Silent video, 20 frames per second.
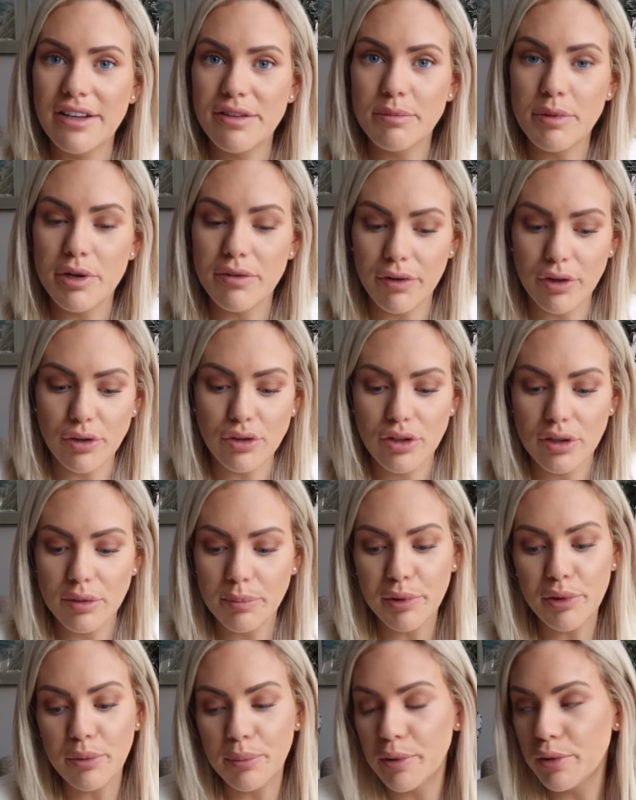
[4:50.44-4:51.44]
let's move on to the
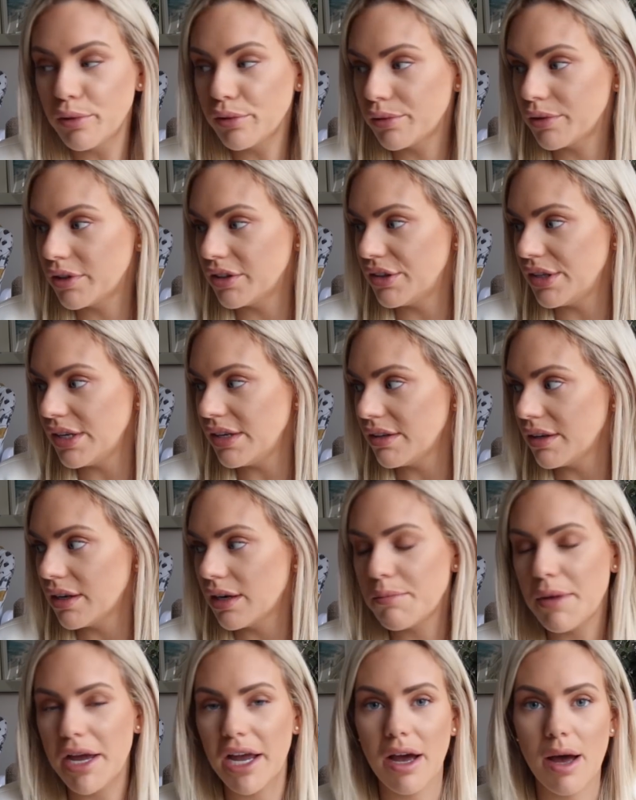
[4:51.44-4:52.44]
baubles because these are
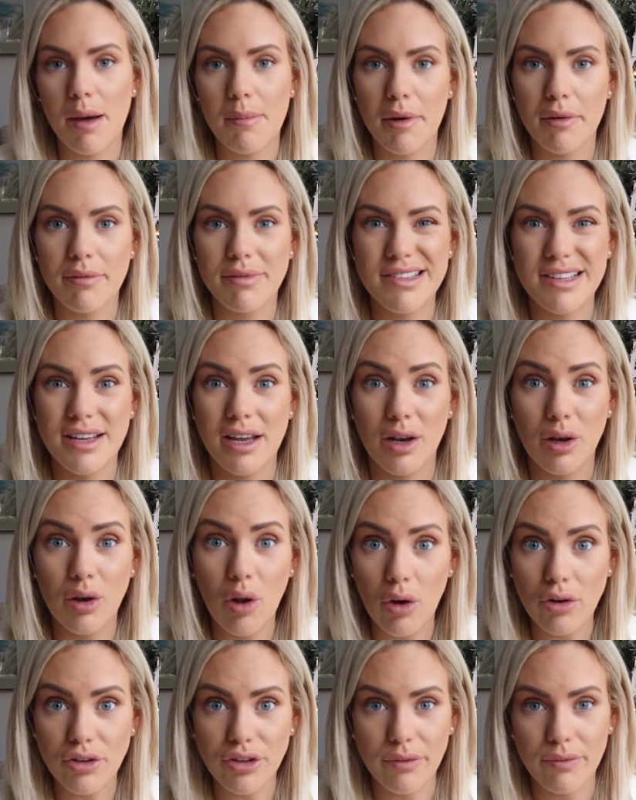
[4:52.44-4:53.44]
going to make up obviously a
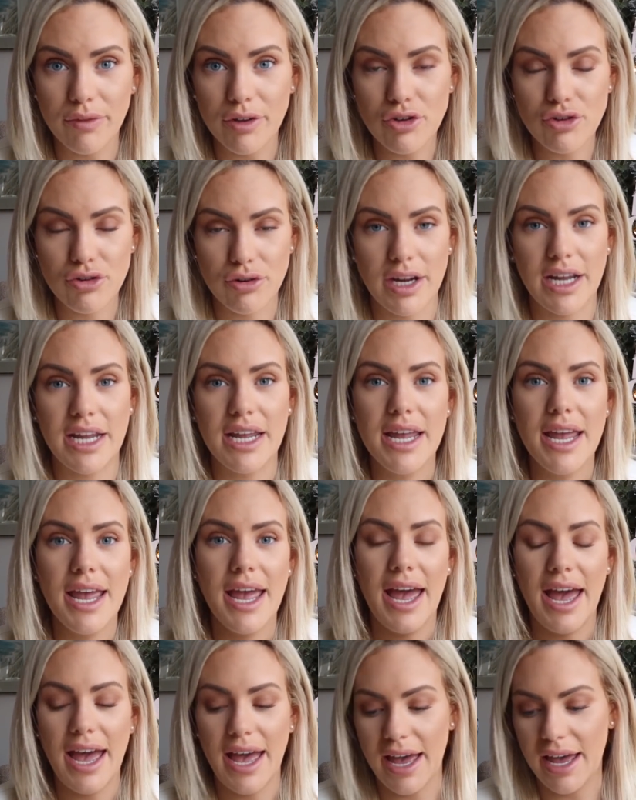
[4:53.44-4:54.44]
lot of the tree.
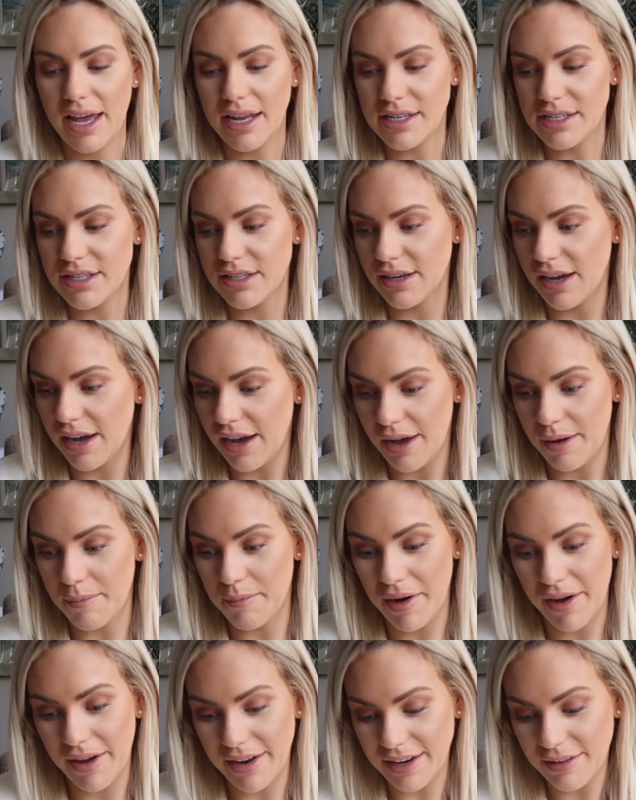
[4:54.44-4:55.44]
And
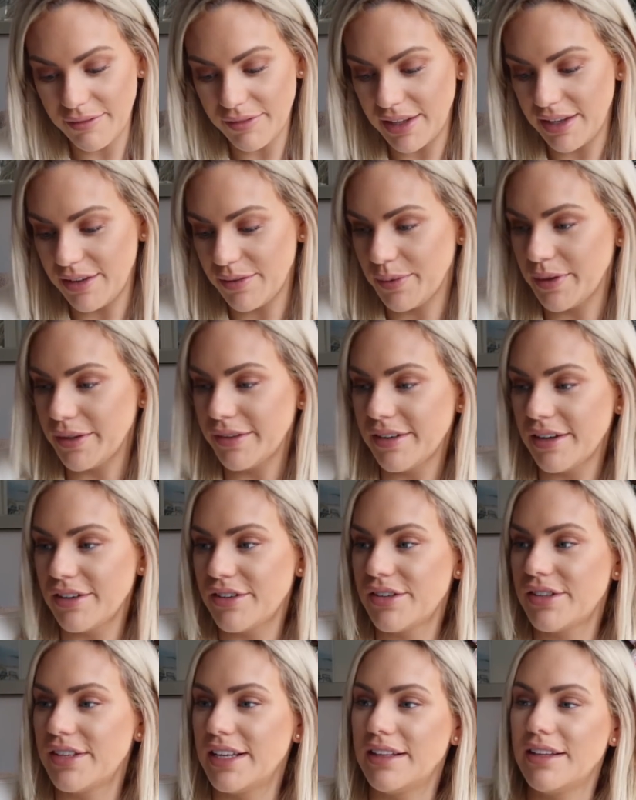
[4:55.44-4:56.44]
I love these ones. I
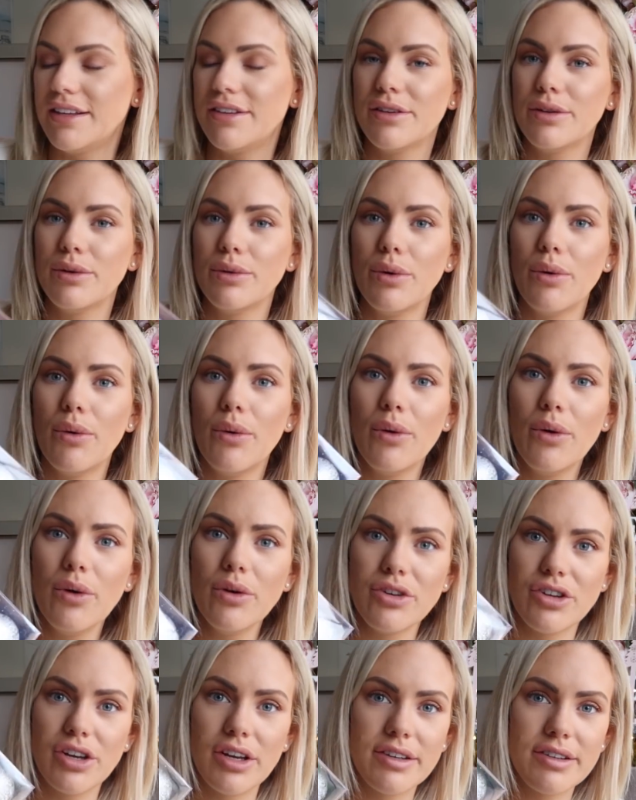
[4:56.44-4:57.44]
just think these are
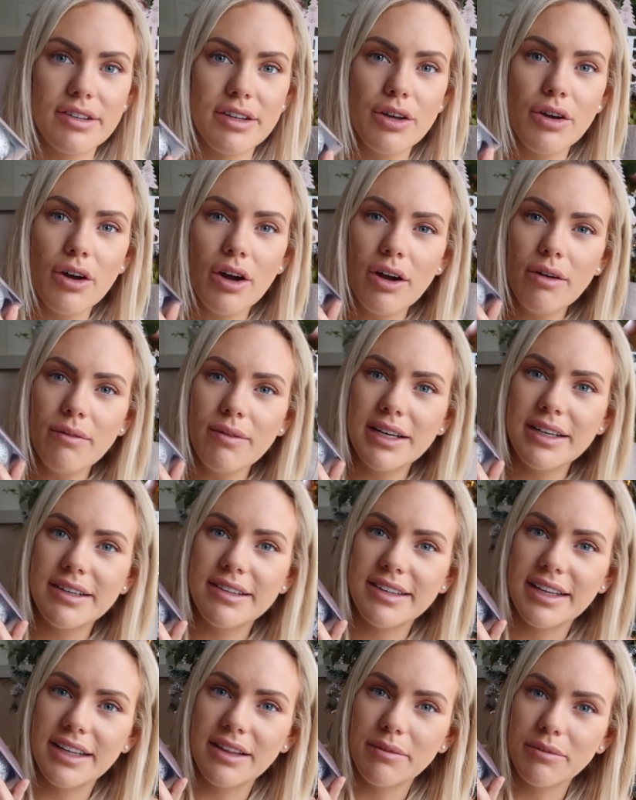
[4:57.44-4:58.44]
gorgeous. So you can't really
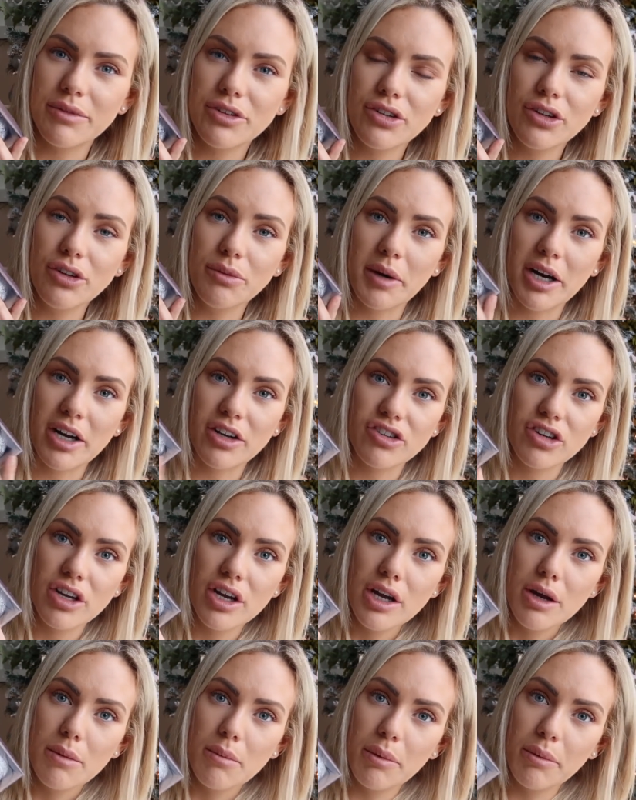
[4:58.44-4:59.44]
see them too much,
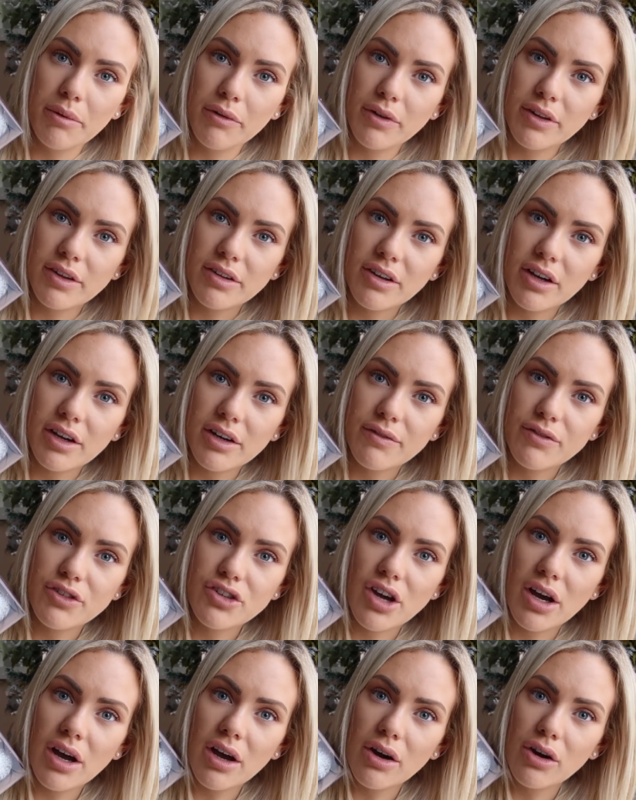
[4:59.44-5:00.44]
but we've got this kind of
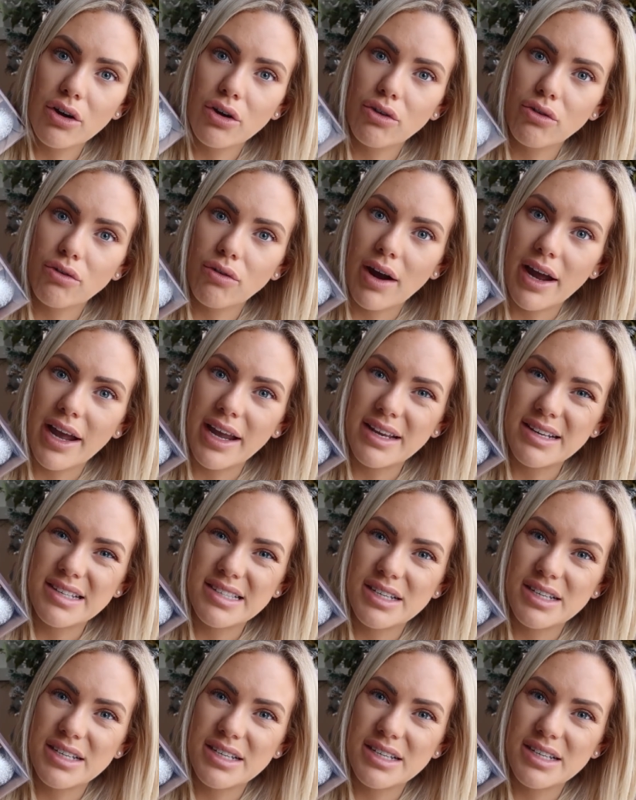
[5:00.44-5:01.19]
dark grey